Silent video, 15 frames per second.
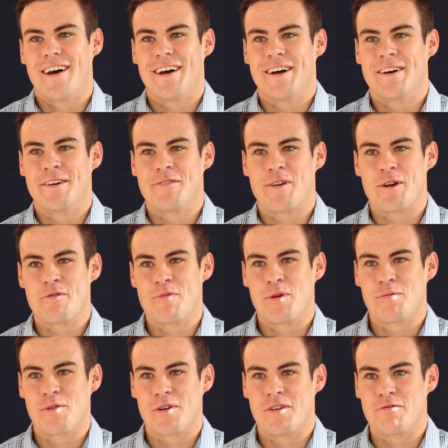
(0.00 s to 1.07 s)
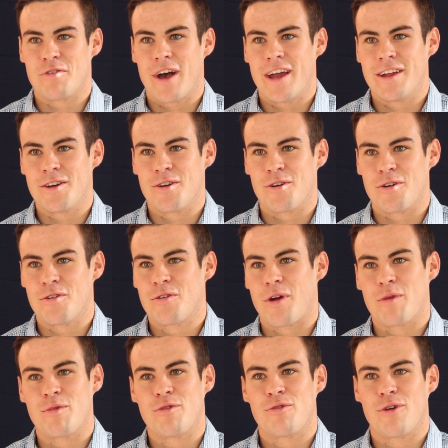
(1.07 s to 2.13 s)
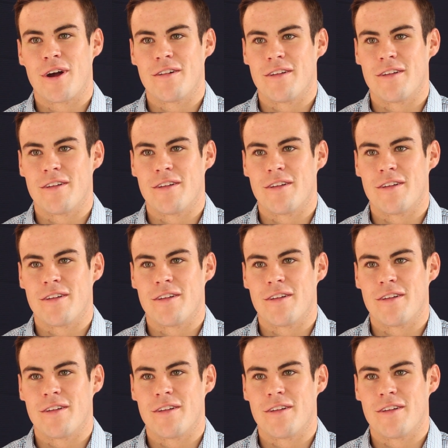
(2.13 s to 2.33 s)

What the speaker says: I remember inviting her right before